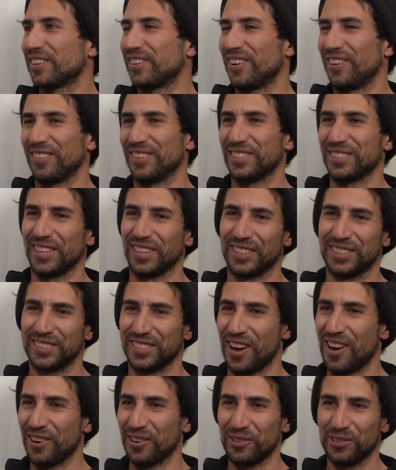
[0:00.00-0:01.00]
All these
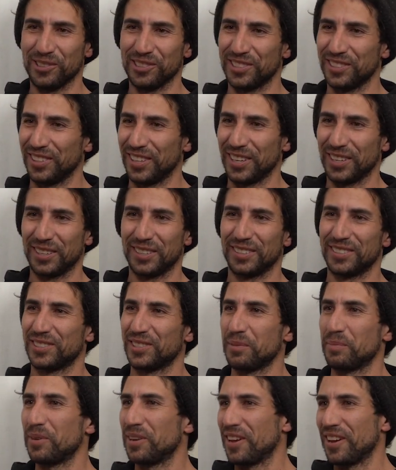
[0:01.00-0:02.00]
dongles and
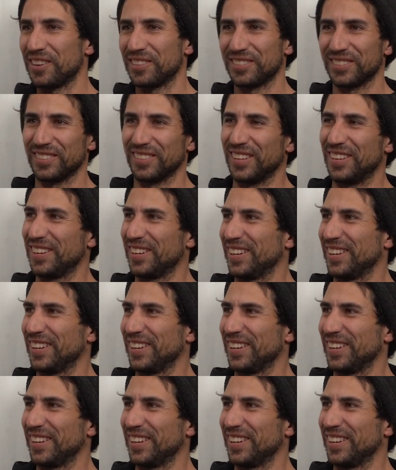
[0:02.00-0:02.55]
GPS. And